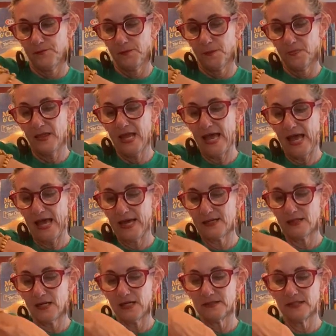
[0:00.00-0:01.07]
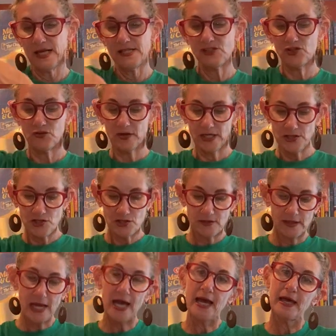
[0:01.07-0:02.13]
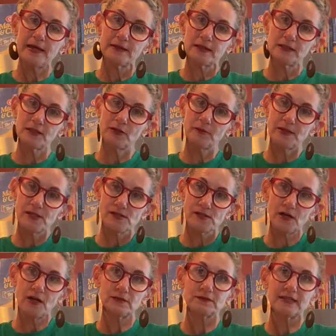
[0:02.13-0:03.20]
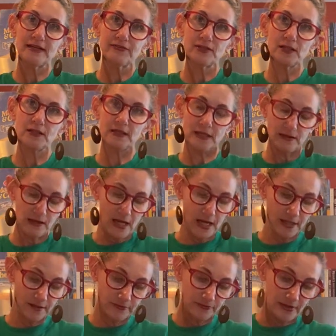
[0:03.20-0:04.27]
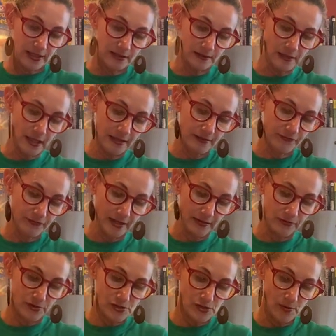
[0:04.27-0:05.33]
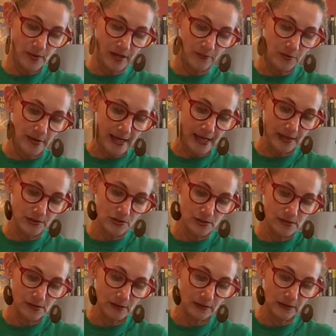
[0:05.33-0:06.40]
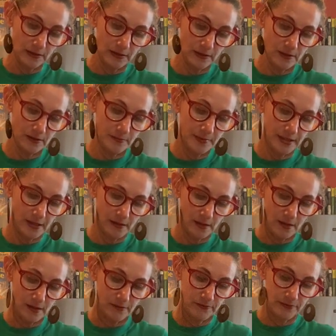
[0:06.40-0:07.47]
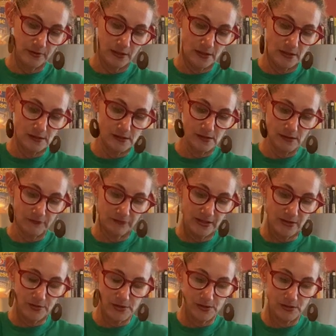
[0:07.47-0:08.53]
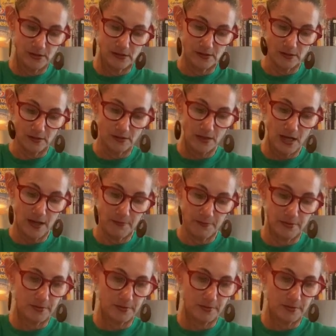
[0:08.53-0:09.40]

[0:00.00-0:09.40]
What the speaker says: They add a nice crunch. They add a little bit of salt, definitely a lot of like nutty flavor. So I will add just a little bit of these sunflower seeds on top.